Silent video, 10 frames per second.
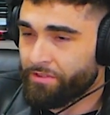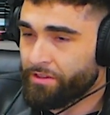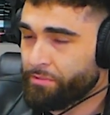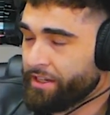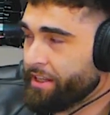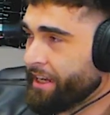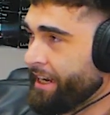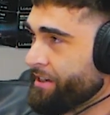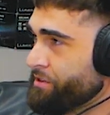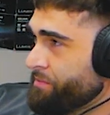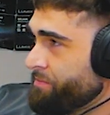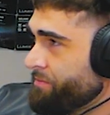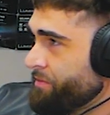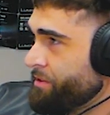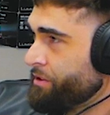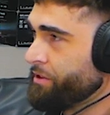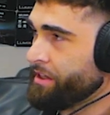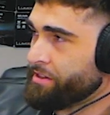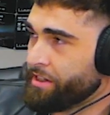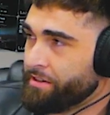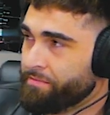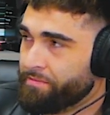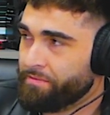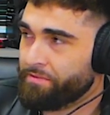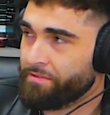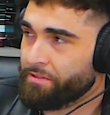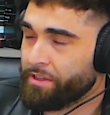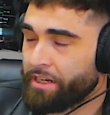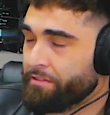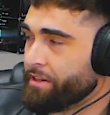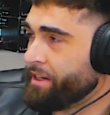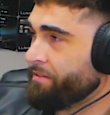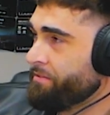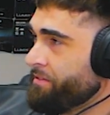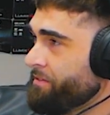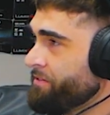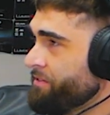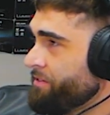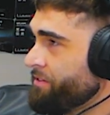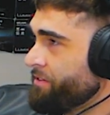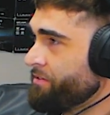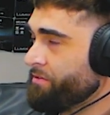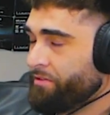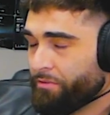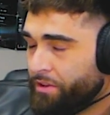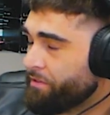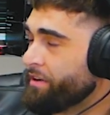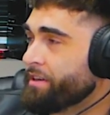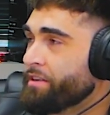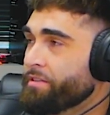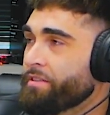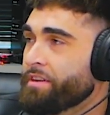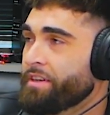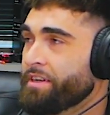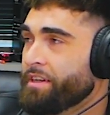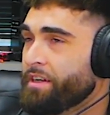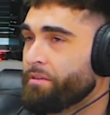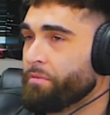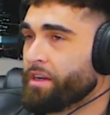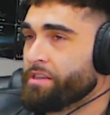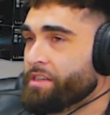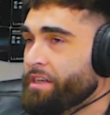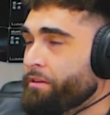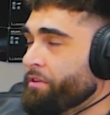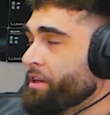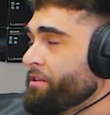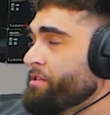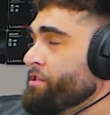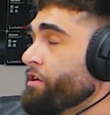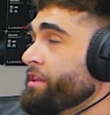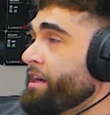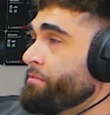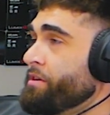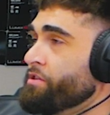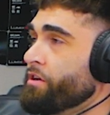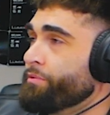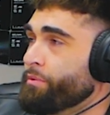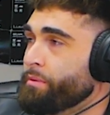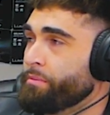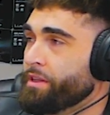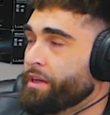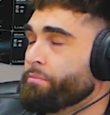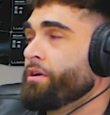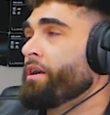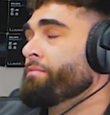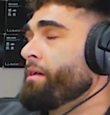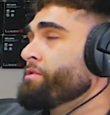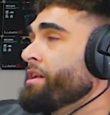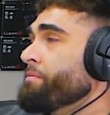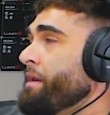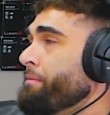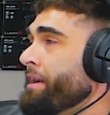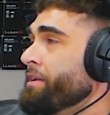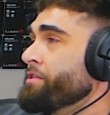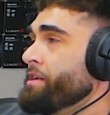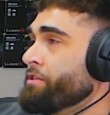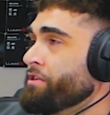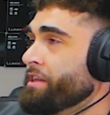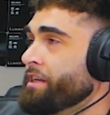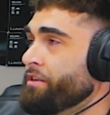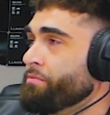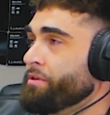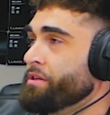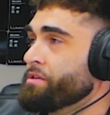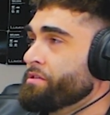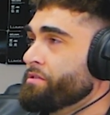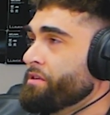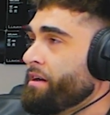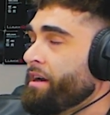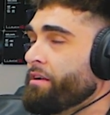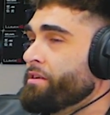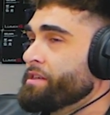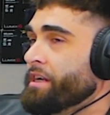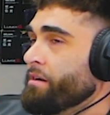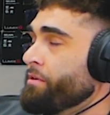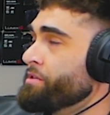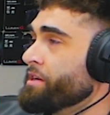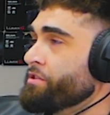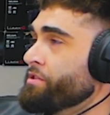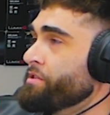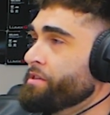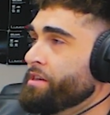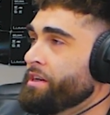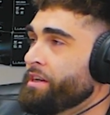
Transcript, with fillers: You're playing like ass. You're late today. You're late every day. What the fuck, dude? Because it didn't really start that, but it started with me being like, bro, I'm, I'm tired of backpacking your section. Like, can you please? I, I don't want to take care of both sections.